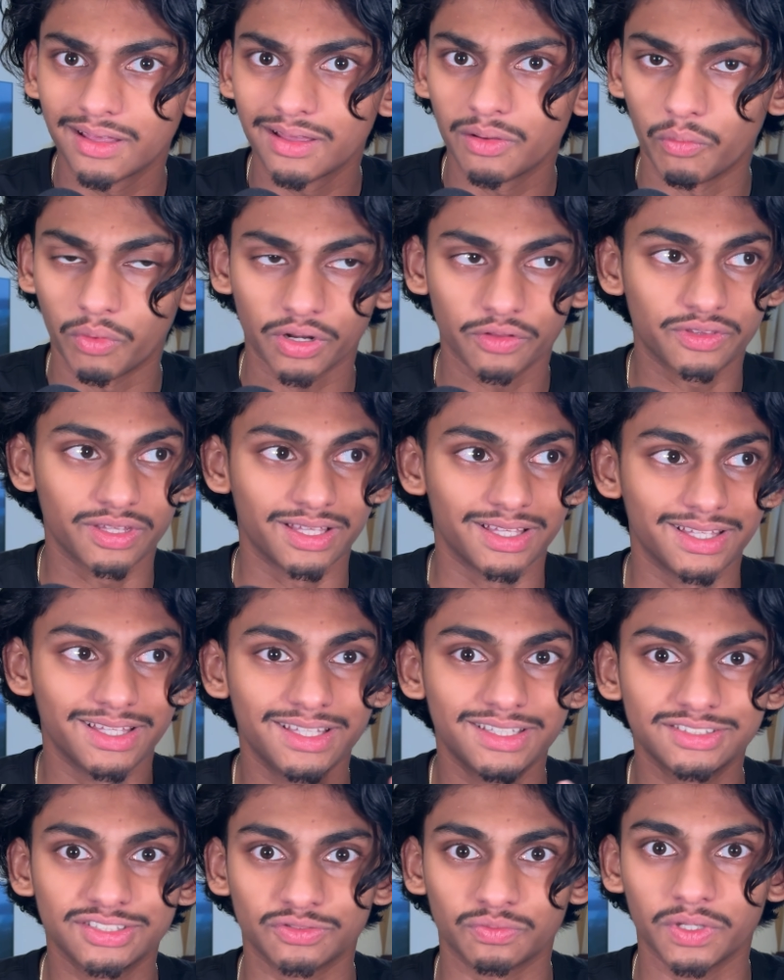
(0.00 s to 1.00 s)
One of the
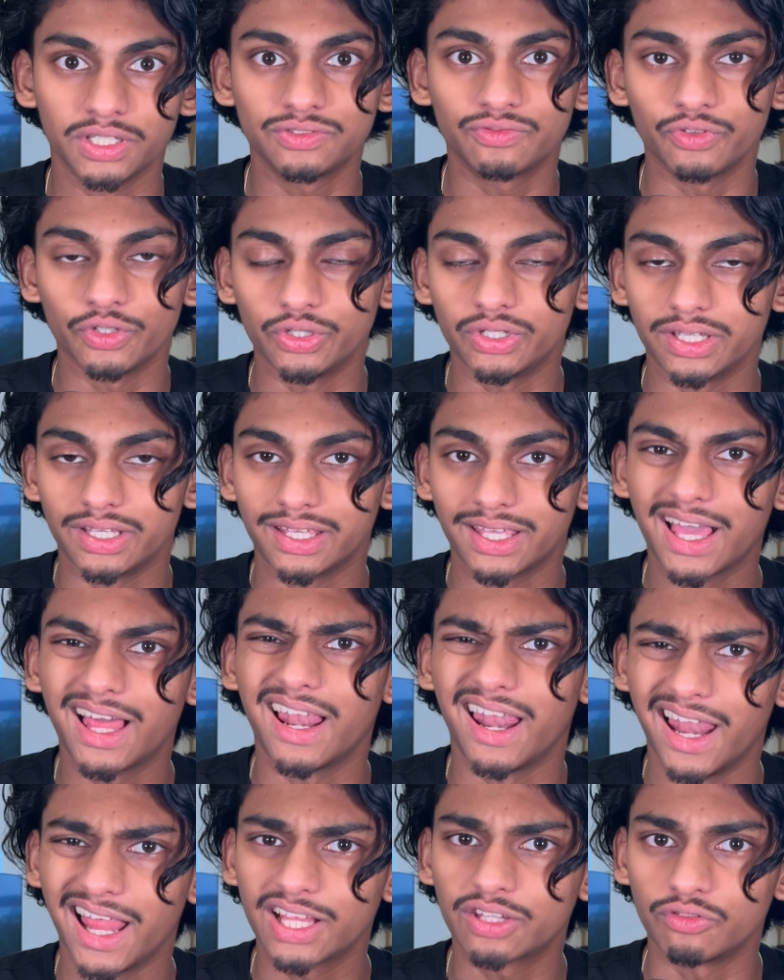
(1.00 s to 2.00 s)
easiest ways for you to get
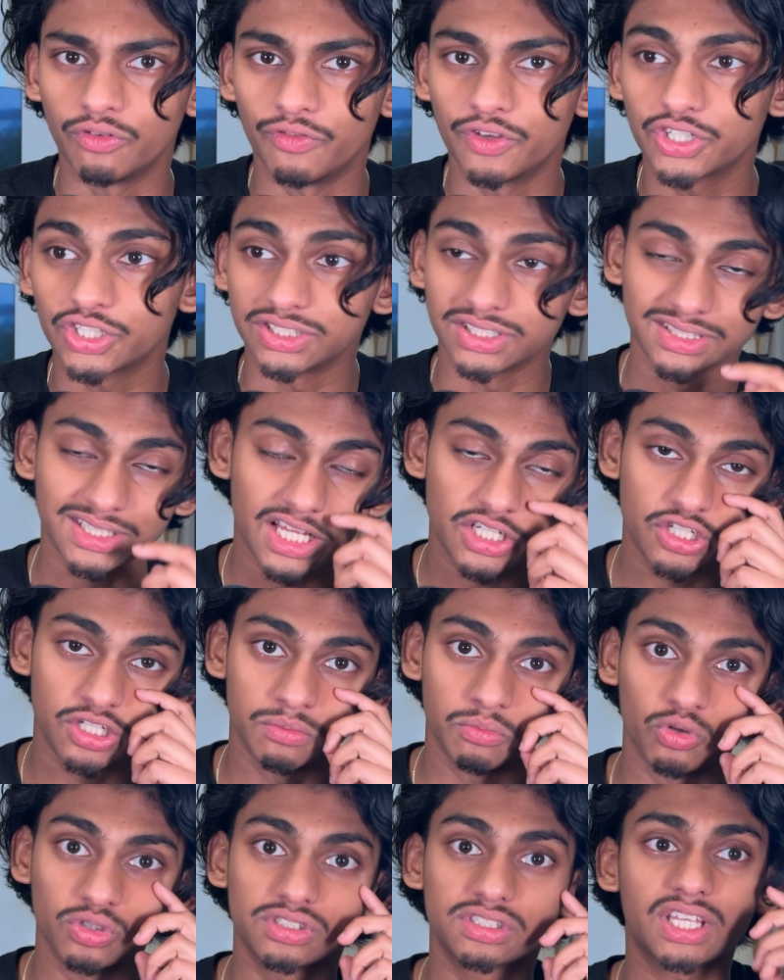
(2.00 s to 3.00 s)
less revisions is actually a
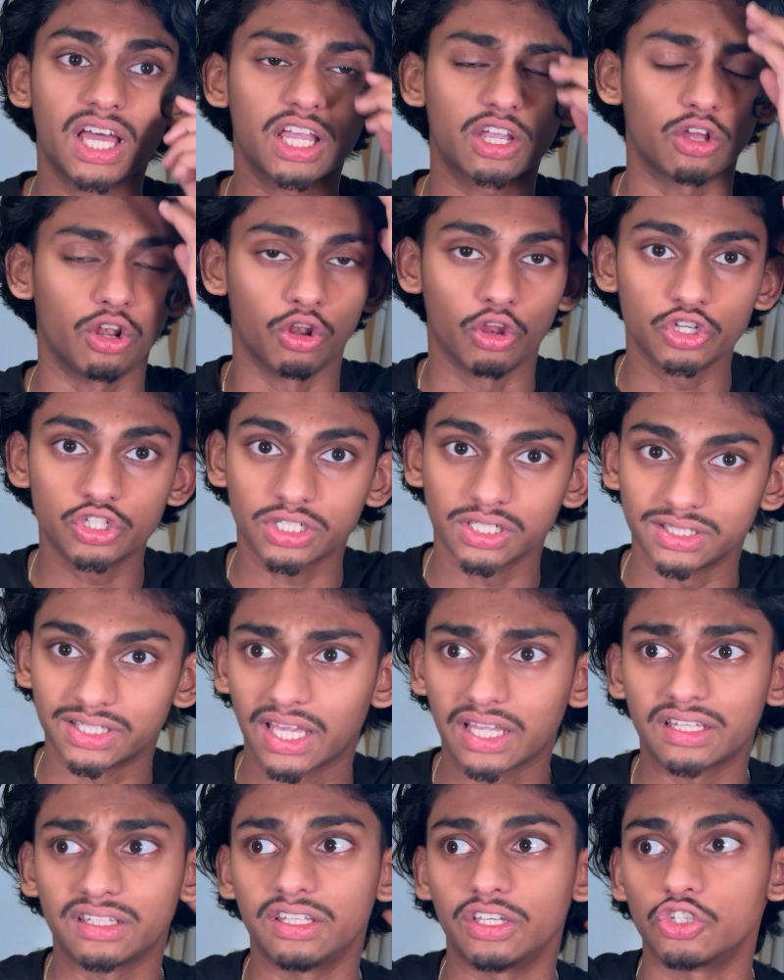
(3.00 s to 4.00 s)
more psychological
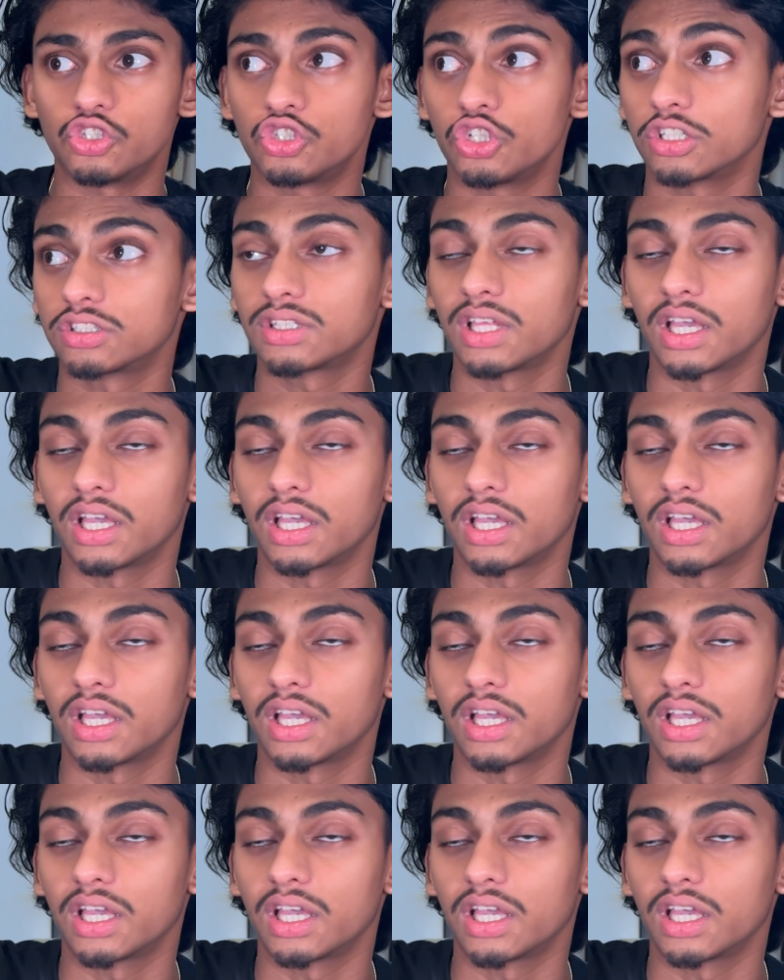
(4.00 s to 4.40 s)
technique, just